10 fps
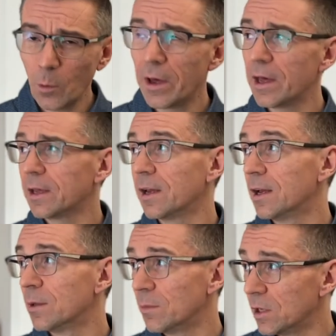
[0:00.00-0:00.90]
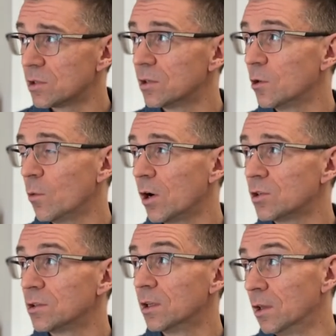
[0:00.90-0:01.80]
back and make sure you watch
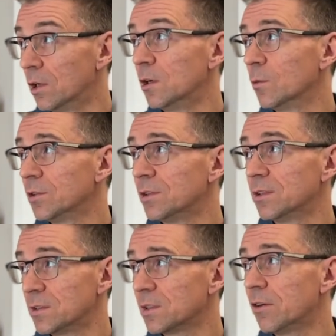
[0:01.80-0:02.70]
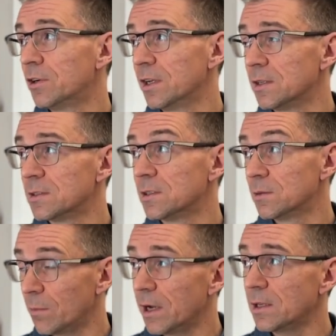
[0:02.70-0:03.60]
it and learn what the discovery is. It
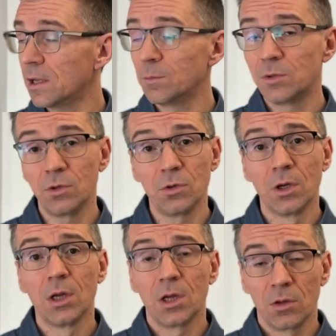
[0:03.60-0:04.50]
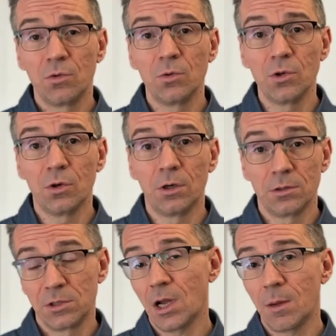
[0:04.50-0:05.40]
might help you do your
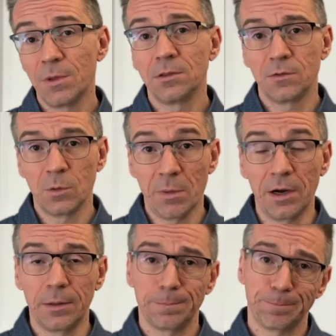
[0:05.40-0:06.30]
job interview better.